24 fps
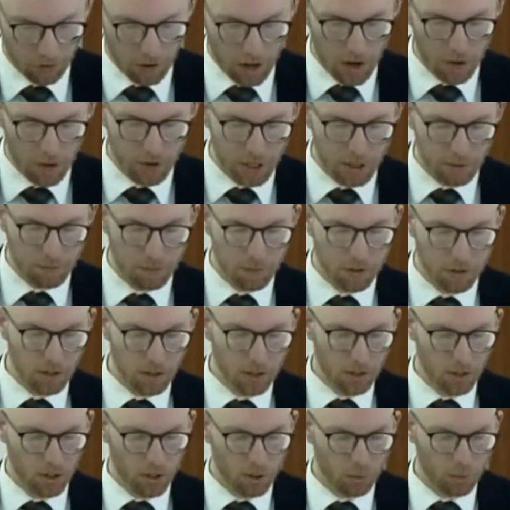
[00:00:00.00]
Crown
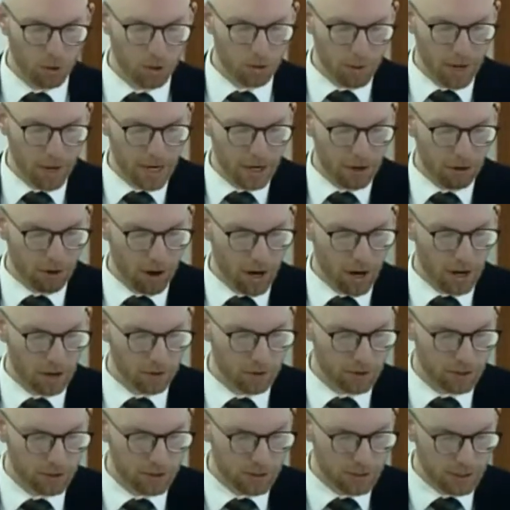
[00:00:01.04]
Him with many
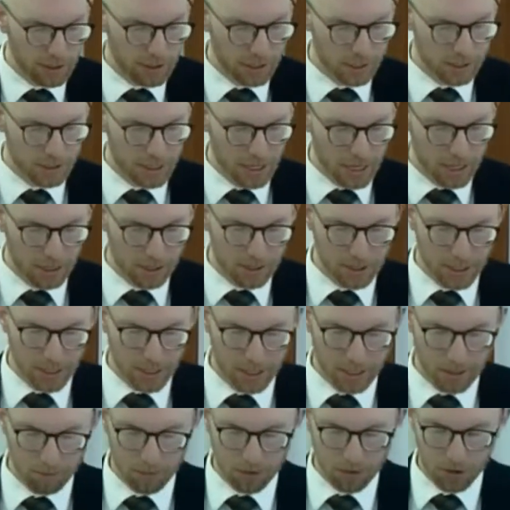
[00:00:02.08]
crowns. Let's stand and
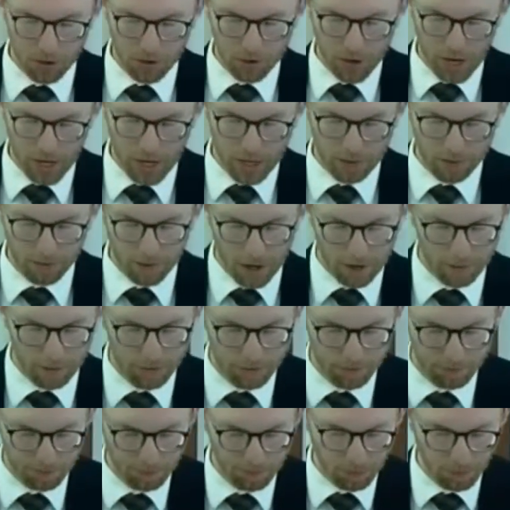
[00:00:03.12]
sing hymn 295.